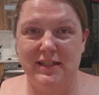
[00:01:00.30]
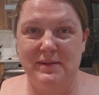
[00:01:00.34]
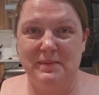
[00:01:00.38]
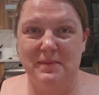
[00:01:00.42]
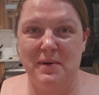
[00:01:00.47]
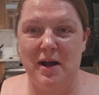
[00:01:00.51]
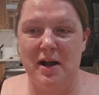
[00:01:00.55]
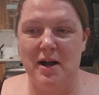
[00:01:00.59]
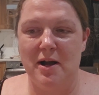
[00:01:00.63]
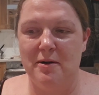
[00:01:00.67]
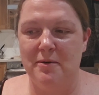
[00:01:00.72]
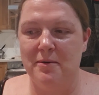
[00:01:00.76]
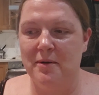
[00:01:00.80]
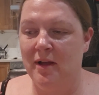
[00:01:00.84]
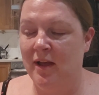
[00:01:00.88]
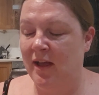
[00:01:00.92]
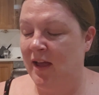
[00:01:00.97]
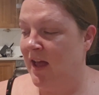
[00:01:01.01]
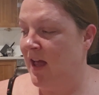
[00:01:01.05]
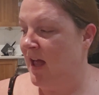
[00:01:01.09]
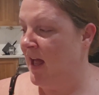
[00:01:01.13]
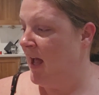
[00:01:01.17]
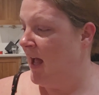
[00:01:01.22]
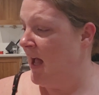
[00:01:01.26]
as well,
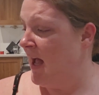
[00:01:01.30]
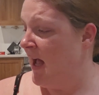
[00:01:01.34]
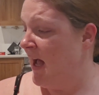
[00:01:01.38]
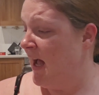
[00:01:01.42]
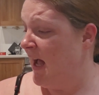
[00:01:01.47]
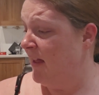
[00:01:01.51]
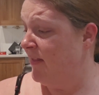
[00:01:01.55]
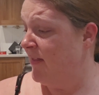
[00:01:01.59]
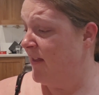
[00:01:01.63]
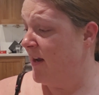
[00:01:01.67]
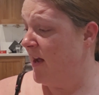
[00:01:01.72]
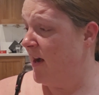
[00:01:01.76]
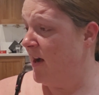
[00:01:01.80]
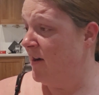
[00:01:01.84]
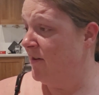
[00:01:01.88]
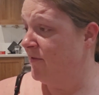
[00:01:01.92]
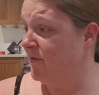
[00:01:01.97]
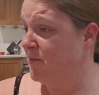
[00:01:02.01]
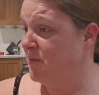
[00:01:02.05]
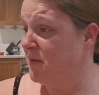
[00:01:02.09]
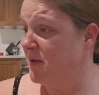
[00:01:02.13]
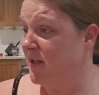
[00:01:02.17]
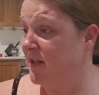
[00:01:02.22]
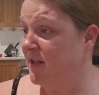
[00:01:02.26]
and then
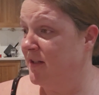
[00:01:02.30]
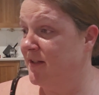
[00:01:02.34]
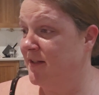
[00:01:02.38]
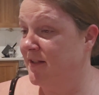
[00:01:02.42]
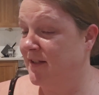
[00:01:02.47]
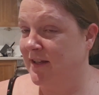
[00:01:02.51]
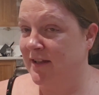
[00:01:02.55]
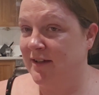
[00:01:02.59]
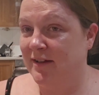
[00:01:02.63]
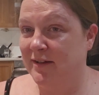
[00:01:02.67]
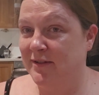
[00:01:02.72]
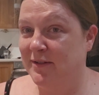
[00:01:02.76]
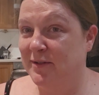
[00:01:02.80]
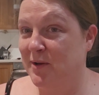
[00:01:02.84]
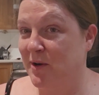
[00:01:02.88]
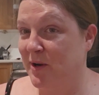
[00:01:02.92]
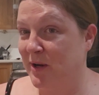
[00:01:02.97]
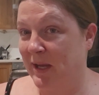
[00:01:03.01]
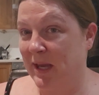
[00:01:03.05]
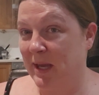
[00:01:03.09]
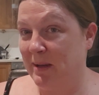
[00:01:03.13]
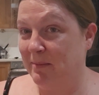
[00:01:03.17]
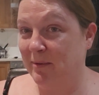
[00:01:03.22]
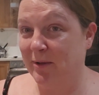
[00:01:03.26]
afterwards, sorry I
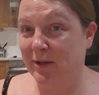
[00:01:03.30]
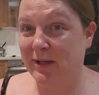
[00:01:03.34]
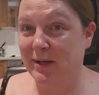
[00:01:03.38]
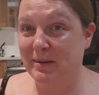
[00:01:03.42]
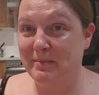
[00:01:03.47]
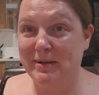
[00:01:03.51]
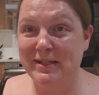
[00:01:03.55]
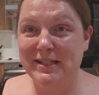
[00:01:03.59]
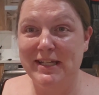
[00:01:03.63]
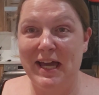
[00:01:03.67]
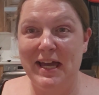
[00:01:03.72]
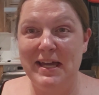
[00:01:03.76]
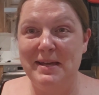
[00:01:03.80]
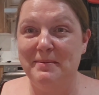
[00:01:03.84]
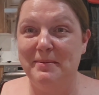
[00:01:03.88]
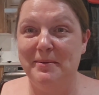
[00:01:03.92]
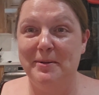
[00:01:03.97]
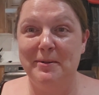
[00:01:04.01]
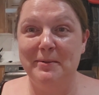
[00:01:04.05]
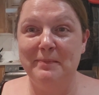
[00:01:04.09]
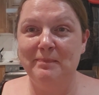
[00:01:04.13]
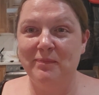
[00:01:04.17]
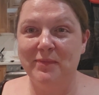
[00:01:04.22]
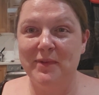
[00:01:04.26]
keep looking at my
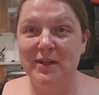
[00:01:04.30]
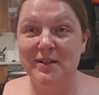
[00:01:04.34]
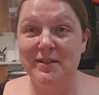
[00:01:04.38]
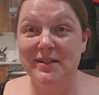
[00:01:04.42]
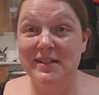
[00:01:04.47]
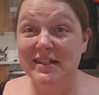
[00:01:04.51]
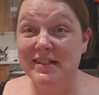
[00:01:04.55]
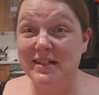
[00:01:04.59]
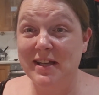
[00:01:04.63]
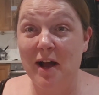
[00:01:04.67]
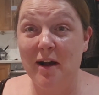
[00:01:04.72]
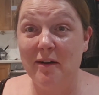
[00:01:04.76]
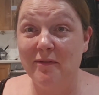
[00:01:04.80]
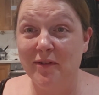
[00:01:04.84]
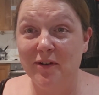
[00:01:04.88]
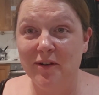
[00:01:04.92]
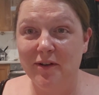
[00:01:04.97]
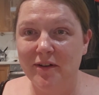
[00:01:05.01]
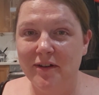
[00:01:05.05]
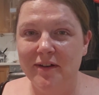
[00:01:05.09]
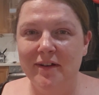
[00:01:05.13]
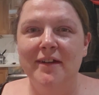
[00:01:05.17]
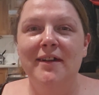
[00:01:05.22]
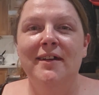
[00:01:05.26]
table because it's
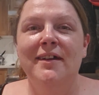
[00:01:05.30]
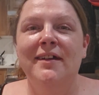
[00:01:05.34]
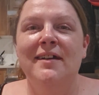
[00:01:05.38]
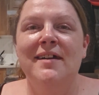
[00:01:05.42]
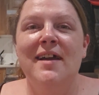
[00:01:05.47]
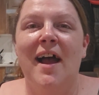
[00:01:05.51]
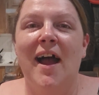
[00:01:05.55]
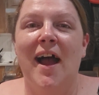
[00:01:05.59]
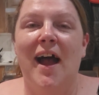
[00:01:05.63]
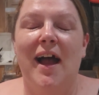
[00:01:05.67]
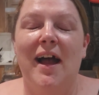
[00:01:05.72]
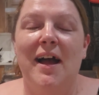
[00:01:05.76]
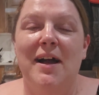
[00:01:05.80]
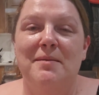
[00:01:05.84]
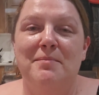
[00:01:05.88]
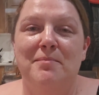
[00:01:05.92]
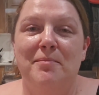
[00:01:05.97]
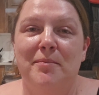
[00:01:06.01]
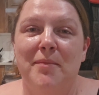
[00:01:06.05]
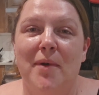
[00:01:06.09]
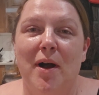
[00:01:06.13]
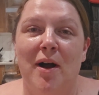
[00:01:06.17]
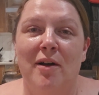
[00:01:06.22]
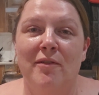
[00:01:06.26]
covered,
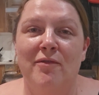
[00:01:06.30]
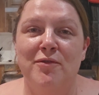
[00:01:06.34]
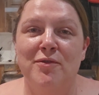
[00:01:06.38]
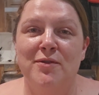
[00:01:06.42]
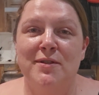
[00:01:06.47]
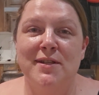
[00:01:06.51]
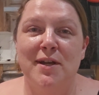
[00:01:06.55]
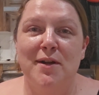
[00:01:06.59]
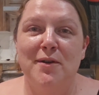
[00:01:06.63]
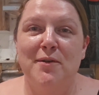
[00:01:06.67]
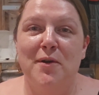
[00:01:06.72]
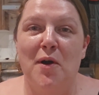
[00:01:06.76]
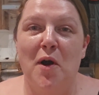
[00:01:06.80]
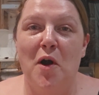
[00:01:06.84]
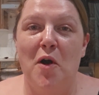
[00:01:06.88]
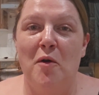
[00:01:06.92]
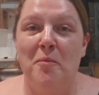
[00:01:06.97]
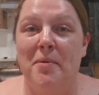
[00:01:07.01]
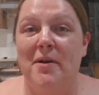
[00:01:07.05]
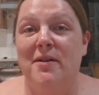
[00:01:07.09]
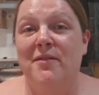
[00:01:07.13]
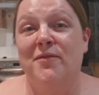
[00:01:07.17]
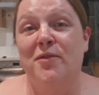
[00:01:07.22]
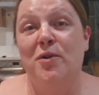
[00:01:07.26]
I've also got a
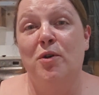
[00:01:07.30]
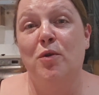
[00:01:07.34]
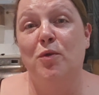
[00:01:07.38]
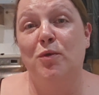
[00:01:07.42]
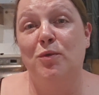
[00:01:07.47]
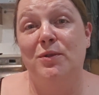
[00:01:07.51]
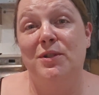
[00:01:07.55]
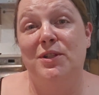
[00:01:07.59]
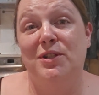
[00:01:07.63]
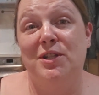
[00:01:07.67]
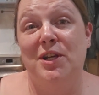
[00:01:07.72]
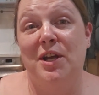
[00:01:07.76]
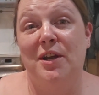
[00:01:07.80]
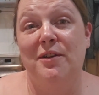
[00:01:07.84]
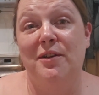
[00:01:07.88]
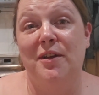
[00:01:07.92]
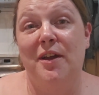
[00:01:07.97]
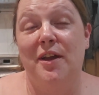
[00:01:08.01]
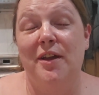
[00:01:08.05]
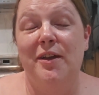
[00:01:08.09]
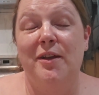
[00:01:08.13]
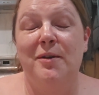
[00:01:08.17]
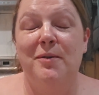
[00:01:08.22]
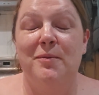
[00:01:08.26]
bit of a haul to show
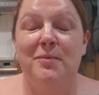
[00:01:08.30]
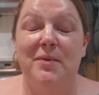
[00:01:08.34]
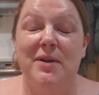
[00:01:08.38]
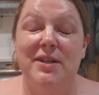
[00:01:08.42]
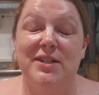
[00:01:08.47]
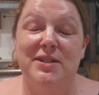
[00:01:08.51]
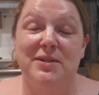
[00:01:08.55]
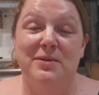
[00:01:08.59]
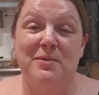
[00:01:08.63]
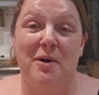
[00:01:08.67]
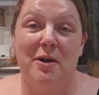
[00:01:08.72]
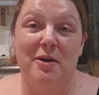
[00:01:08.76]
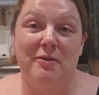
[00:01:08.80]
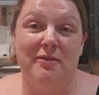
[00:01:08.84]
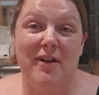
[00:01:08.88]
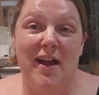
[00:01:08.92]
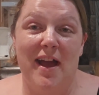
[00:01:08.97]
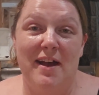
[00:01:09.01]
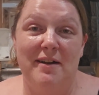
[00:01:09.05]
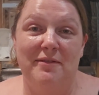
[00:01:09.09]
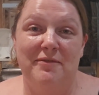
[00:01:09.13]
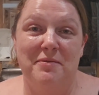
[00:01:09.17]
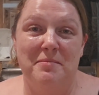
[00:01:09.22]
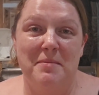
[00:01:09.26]
you, which is quite
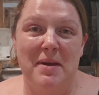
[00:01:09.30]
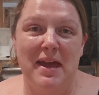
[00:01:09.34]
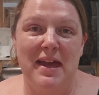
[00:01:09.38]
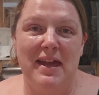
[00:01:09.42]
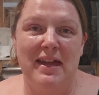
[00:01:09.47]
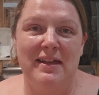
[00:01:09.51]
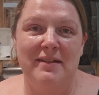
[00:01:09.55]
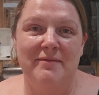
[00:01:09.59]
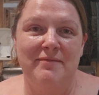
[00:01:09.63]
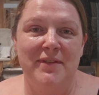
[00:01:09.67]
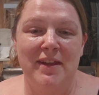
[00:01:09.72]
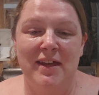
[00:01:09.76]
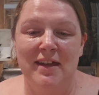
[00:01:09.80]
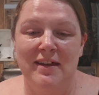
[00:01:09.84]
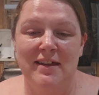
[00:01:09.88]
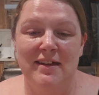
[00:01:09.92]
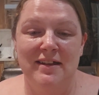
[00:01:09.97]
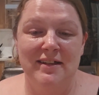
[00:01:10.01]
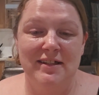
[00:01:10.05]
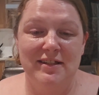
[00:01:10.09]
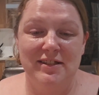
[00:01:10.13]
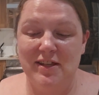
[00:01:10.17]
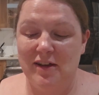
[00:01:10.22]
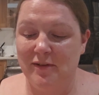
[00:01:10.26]
rare for me.
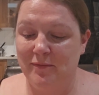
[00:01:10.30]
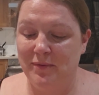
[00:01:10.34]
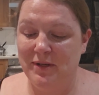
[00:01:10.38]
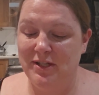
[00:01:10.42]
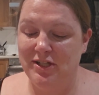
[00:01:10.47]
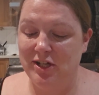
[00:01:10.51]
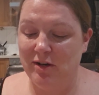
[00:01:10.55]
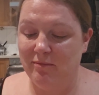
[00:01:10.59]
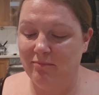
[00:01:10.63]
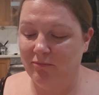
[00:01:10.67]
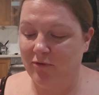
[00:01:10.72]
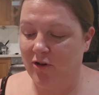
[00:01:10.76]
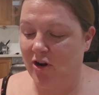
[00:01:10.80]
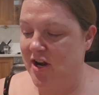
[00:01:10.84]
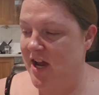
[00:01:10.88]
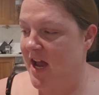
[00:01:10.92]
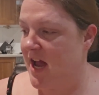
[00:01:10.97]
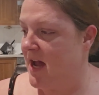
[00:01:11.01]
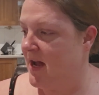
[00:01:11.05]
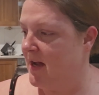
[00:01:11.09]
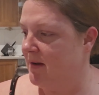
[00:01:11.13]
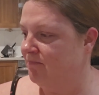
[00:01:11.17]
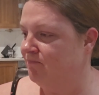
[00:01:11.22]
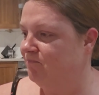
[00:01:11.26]
So if we jump right
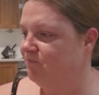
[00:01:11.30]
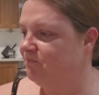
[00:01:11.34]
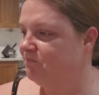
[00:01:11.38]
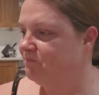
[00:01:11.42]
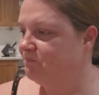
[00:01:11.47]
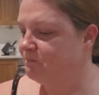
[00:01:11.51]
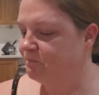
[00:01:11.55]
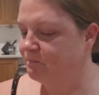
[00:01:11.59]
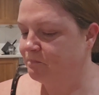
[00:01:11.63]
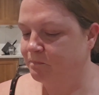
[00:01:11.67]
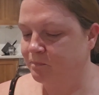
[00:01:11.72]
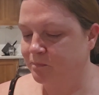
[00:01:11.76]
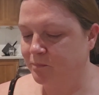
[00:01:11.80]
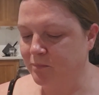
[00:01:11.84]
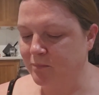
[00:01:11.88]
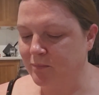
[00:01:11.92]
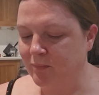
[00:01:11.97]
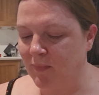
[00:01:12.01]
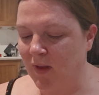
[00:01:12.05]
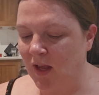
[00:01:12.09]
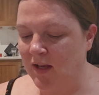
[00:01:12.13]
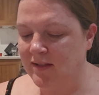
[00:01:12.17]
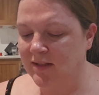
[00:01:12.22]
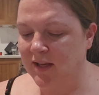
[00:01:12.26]
in,
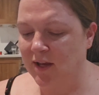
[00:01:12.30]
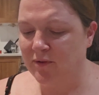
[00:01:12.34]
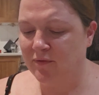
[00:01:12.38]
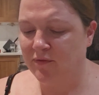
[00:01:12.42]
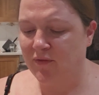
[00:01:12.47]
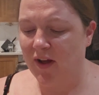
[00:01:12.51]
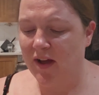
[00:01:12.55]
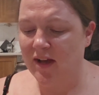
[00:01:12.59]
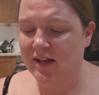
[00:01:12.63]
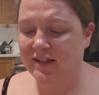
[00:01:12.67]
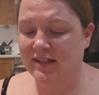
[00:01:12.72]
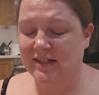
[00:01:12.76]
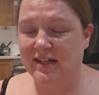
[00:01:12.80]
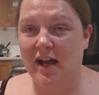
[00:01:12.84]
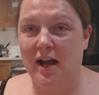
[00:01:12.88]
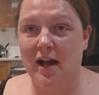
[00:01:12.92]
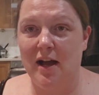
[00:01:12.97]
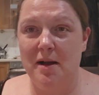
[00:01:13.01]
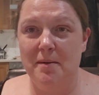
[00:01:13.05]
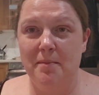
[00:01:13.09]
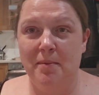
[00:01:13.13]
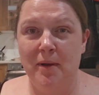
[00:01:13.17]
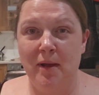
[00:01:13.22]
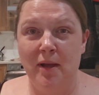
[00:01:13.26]
so first
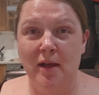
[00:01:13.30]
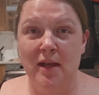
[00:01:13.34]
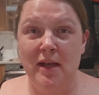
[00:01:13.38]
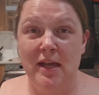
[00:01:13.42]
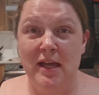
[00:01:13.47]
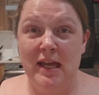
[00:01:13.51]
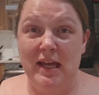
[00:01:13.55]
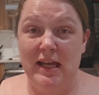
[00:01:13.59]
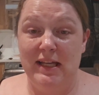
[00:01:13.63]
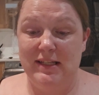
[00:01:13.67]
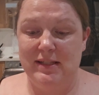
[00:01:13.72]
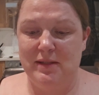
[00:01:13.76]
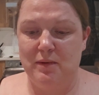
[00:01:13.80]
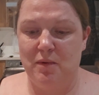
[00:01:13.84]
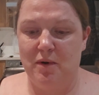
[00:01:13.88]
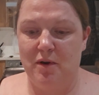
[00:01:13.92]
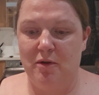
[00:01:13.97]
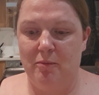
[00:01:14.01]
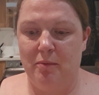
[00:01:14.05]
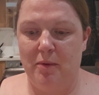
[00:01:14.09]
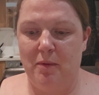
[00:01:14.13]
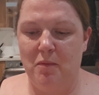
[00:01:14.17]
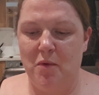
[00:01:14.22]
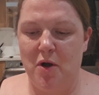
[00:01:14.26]
up is the one
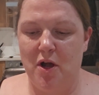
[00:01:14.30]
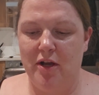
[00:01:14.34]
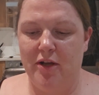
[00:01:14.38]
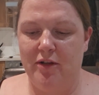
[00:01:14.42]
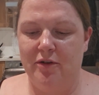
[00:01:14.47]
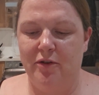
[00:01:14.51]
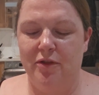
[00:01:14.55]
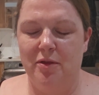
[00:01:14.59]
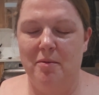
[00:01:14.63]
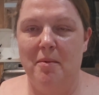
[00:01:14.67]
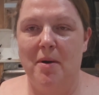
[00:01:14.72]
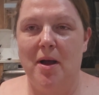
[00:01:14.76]
I've been working on the